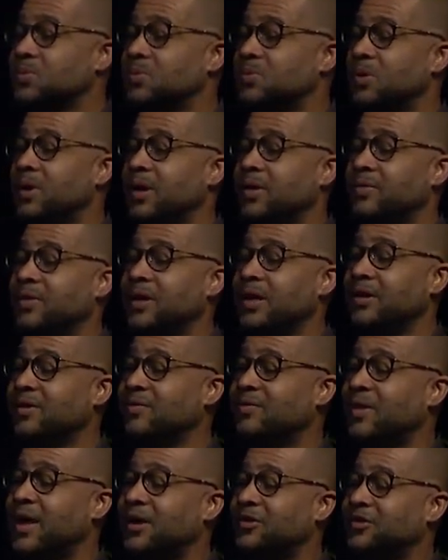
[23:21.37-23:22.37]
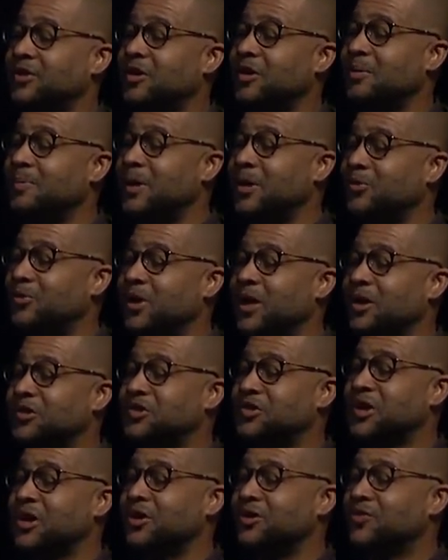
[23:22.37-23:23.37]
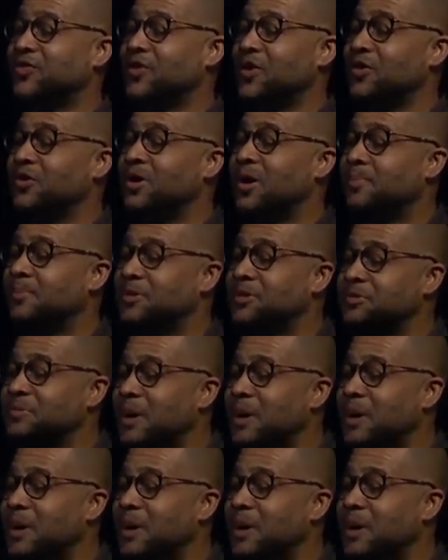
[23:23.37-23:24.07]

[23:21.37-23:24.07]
At the end of that tournament, we exchanged phone numbers.